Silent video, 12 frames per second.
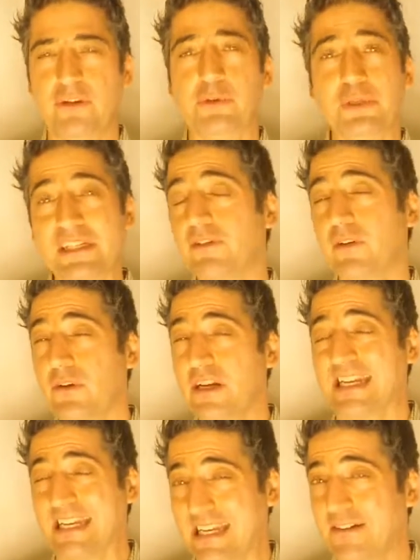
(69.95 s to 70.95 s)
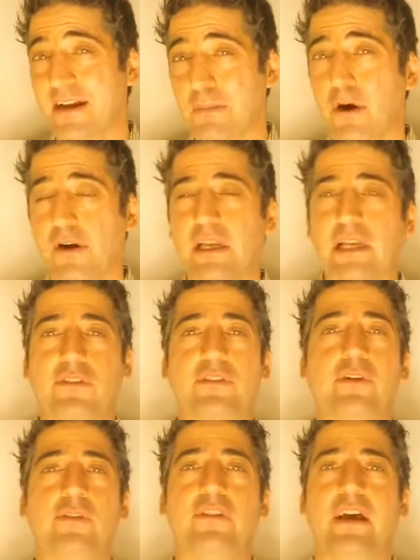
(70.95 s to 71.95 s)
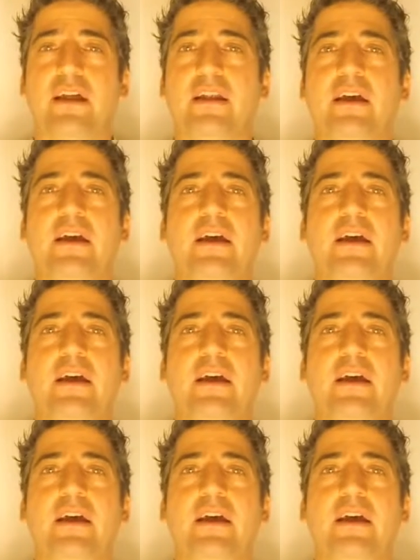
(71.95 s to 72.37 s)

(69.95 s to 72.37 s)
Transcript: You need to learn an internet marketing skill set,